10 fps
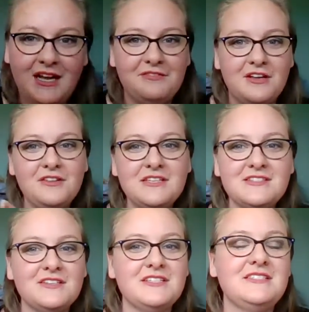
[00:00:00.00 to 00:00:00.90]
I found this
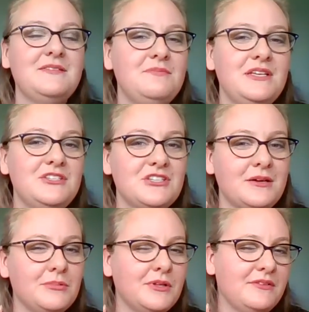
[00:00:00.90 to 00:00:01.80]
on the same beach,
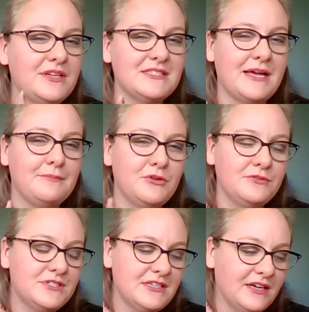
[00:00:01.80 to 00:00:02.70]
I believe, as that
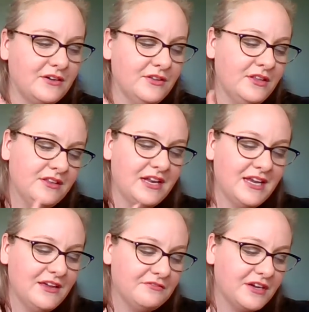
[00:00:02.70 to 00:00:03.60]
moon snail that I
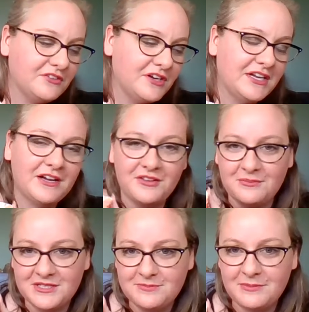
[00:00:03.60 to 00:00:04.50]
can't find right now,
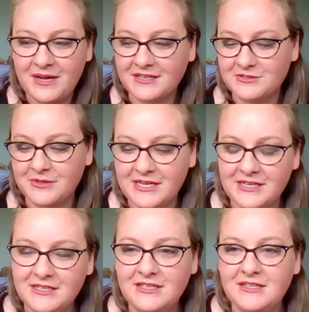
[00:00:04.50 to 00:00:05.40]
that must be packed
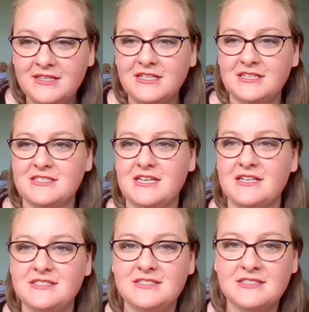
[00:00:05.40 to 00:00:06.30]
away, because I
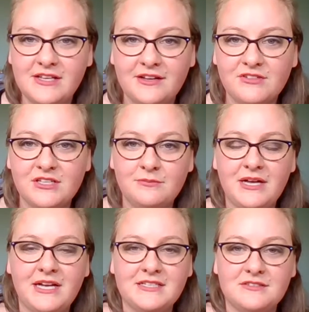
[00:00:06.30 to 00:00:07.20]
still haven't
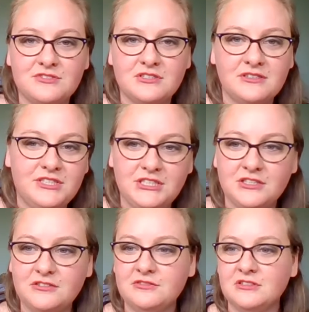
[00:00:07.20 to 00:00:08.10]
unpacked after living
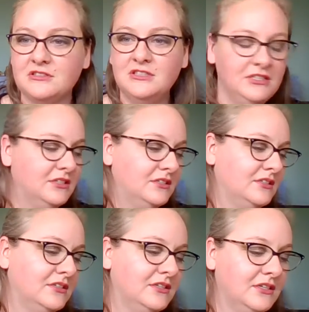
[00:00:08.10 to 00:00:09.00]
here for
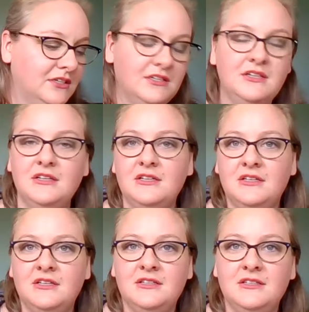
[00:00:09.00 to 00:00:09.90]
a
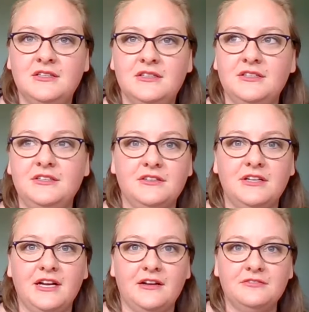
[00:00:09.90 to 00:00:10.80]
year and
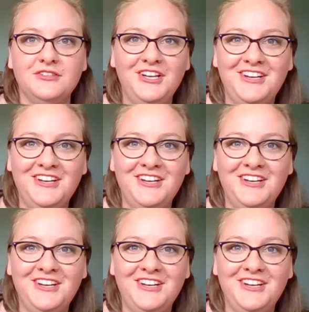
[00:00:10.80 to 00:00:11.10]
a half.